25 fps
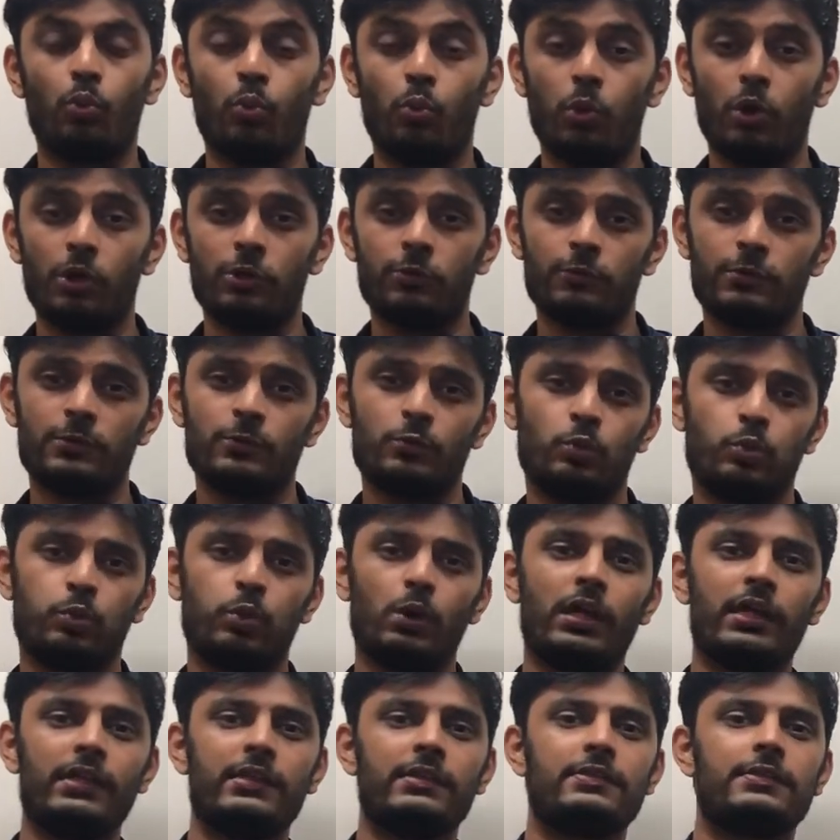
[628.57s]
what
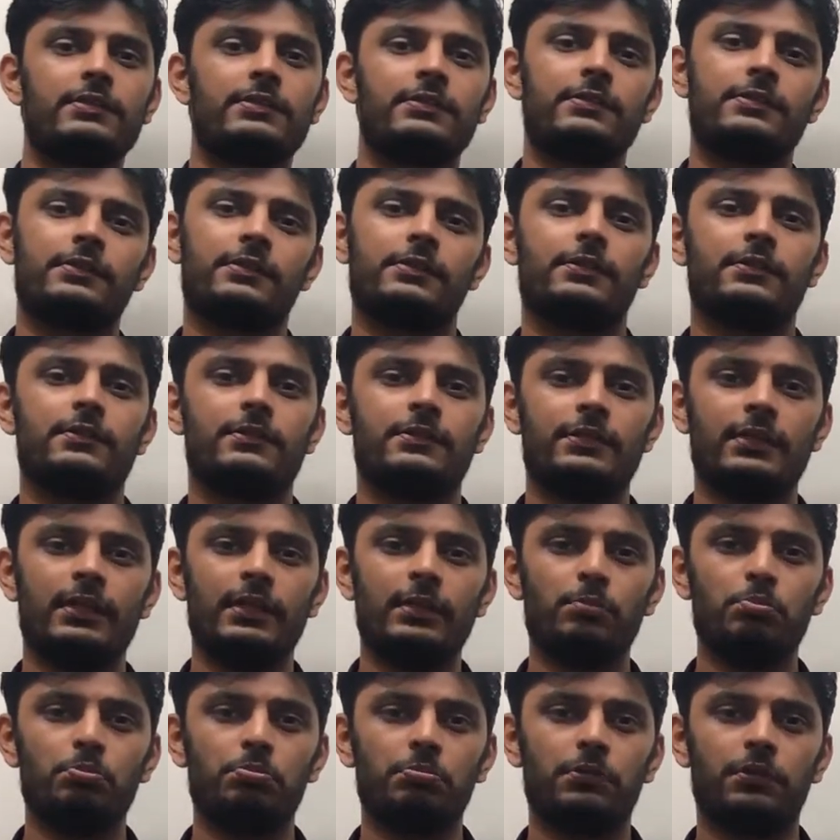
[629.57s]
once
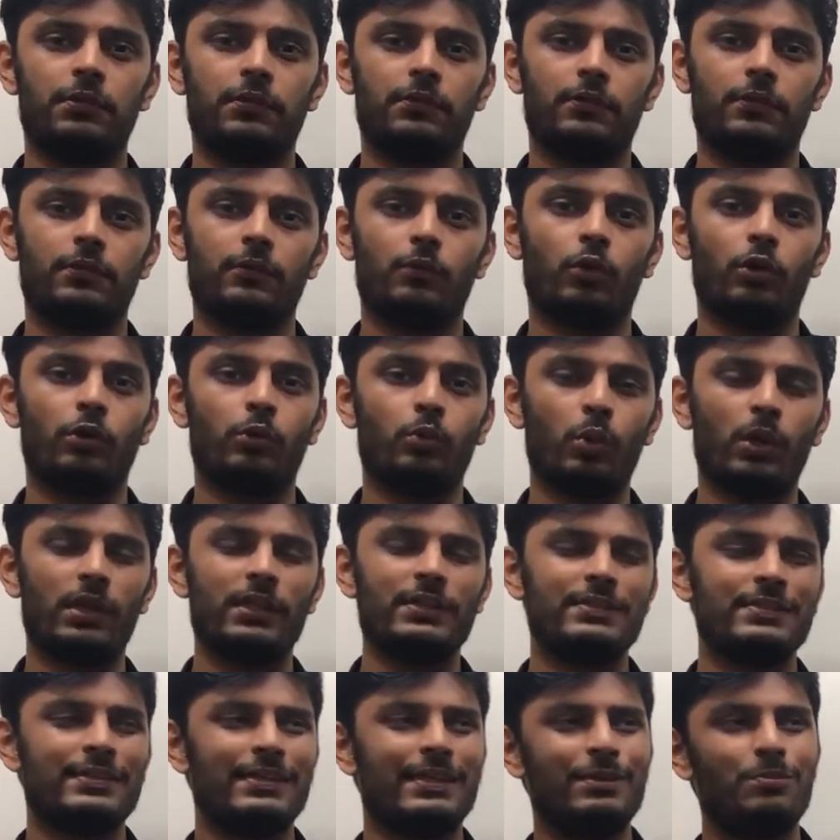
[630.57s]
seemed
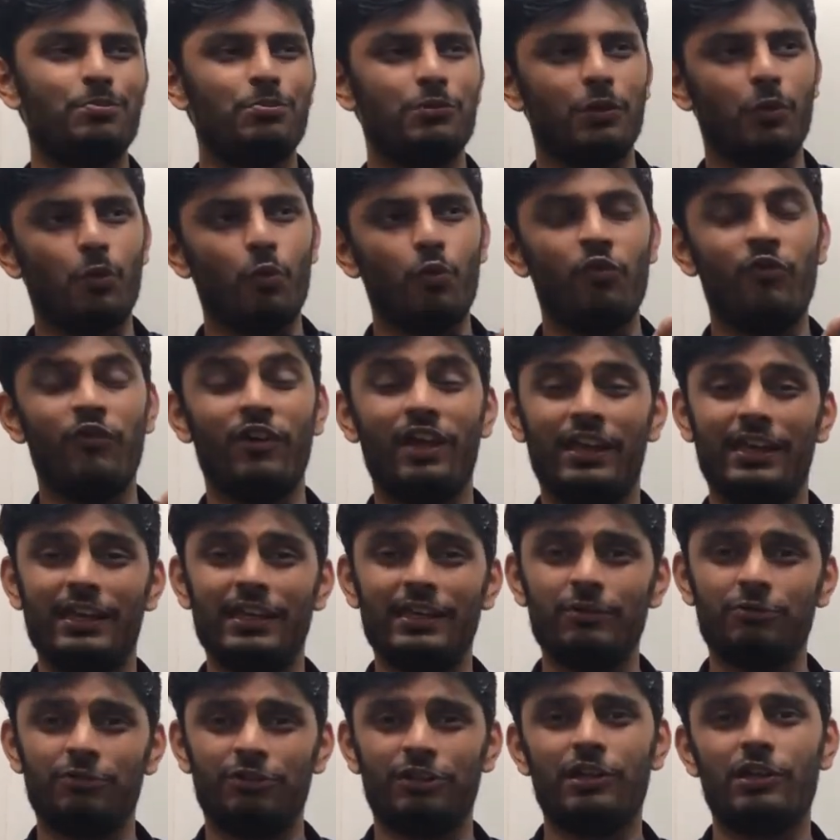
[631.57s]
very
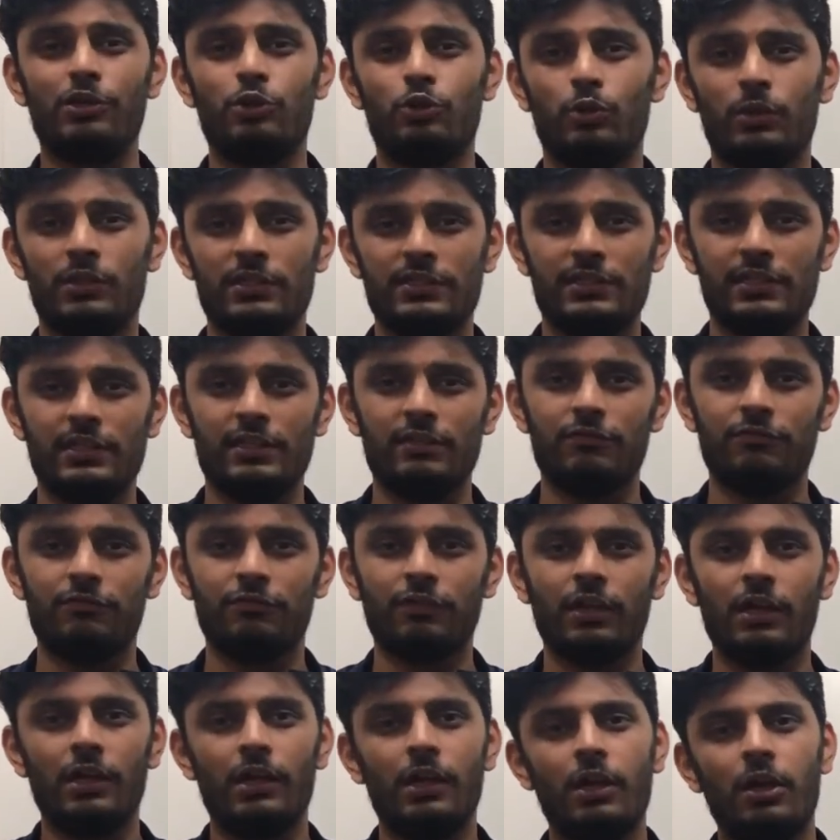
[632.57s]
difficult to
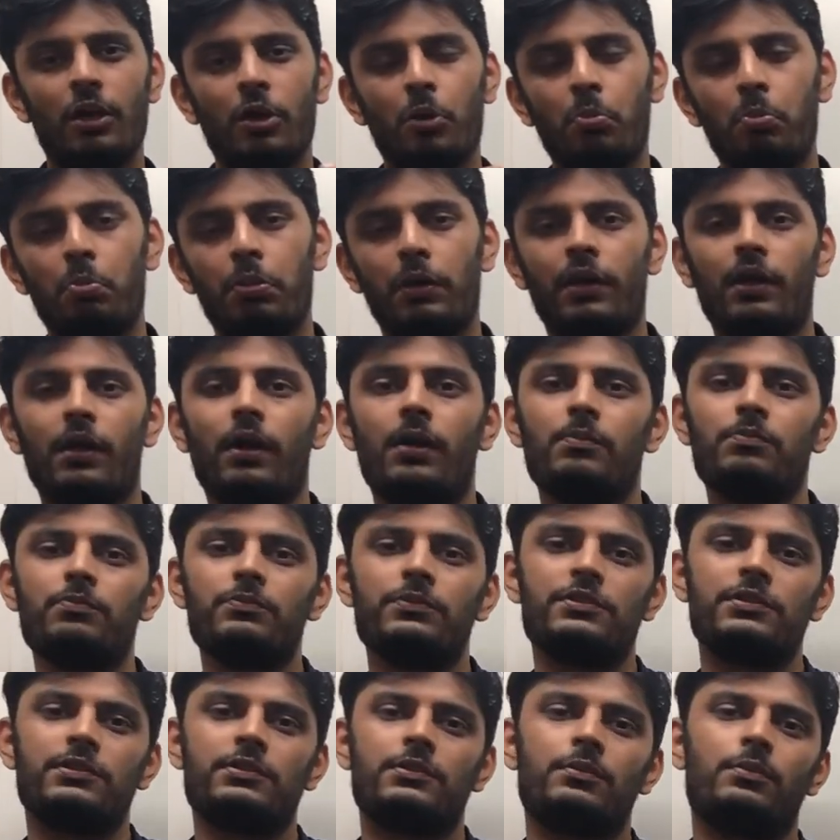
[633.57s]
achieve
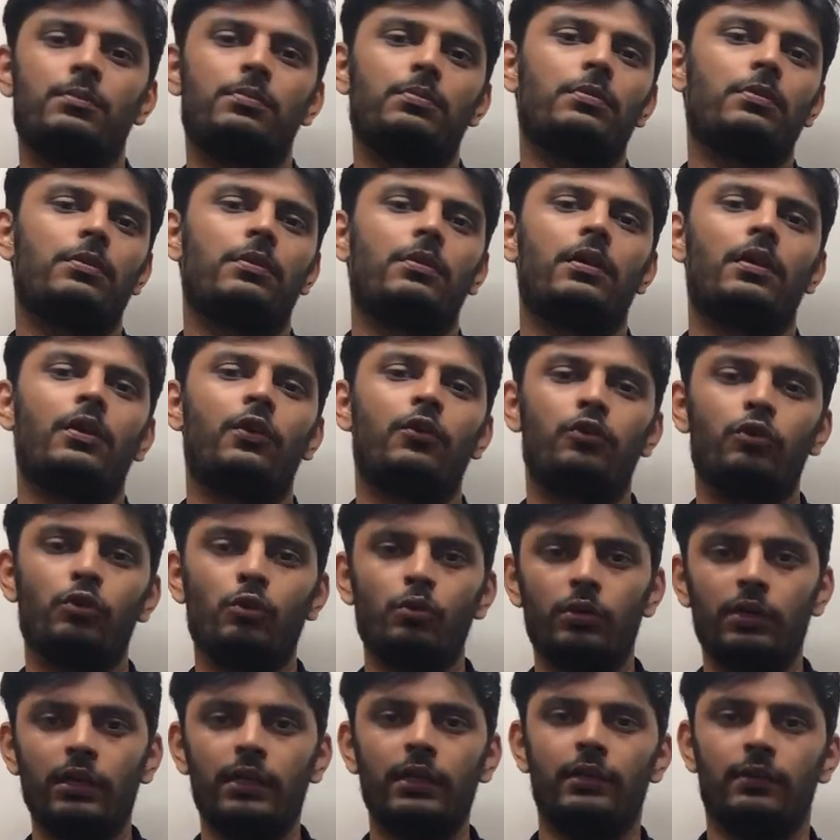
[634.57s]
becomes a
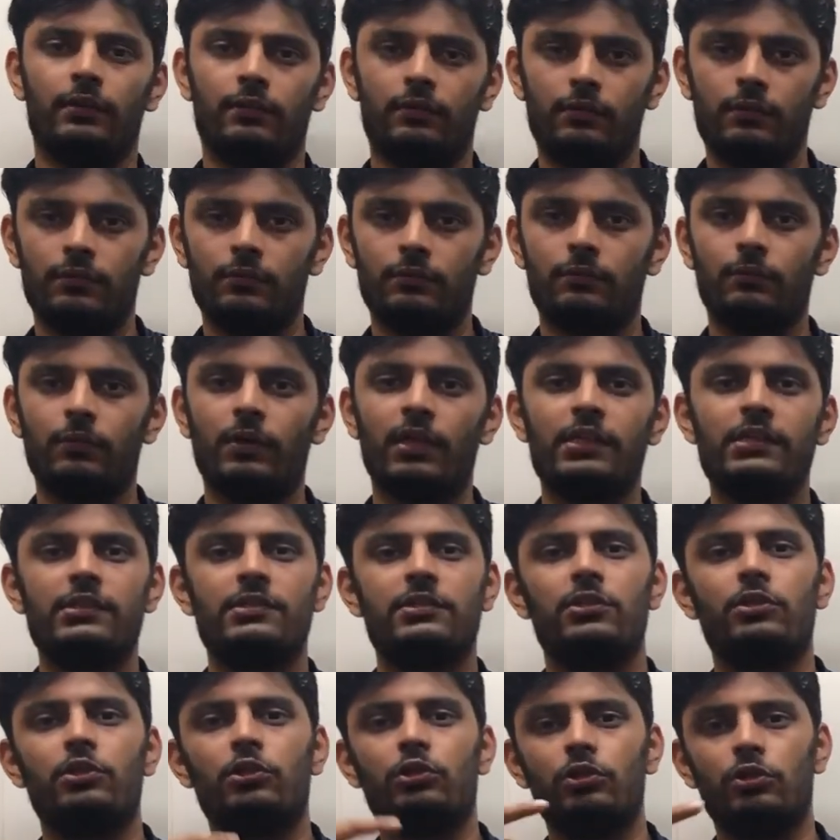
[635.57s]
routine
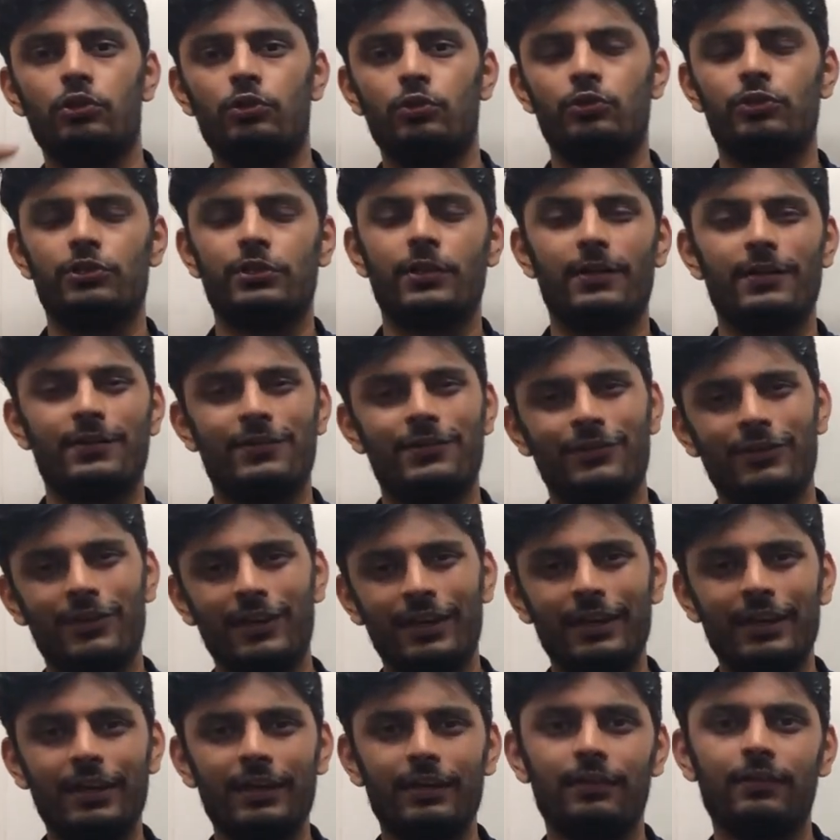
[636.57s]
once you start
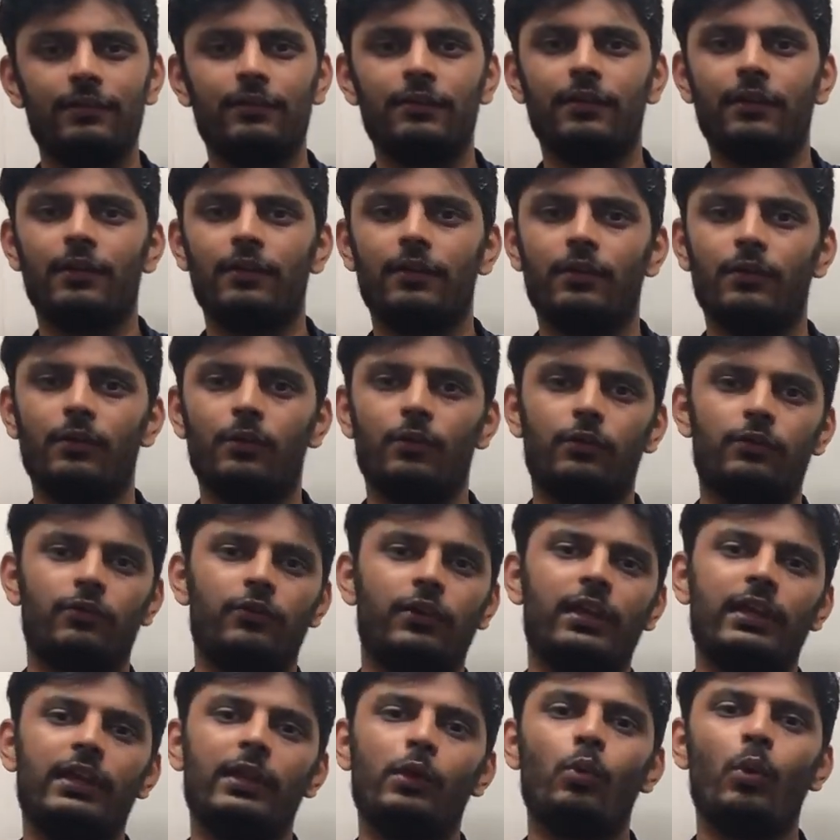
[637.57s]
training
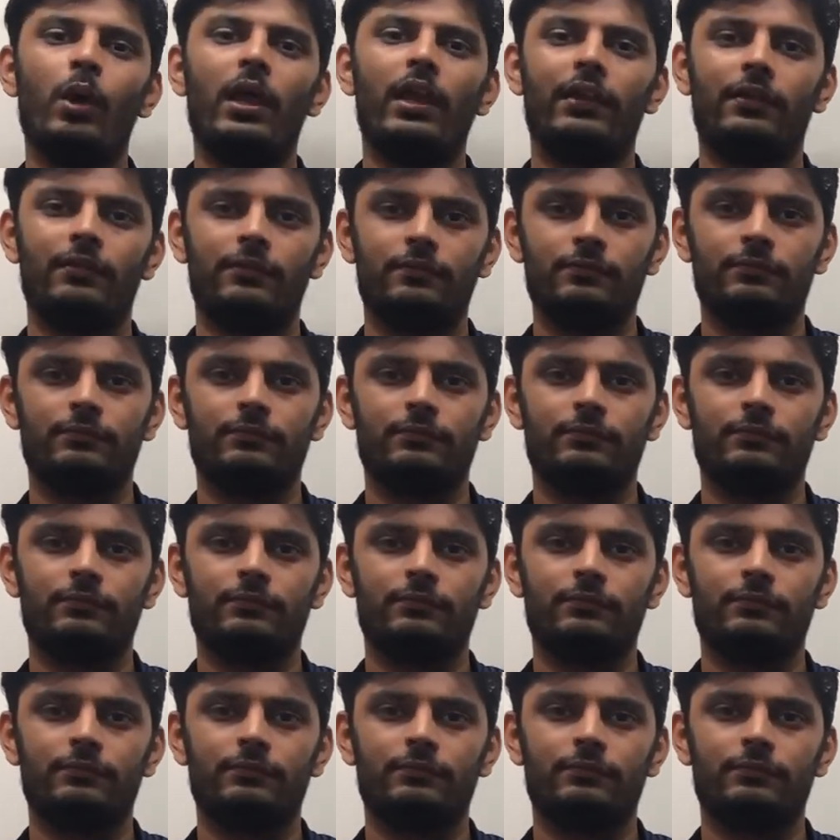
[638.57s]
well.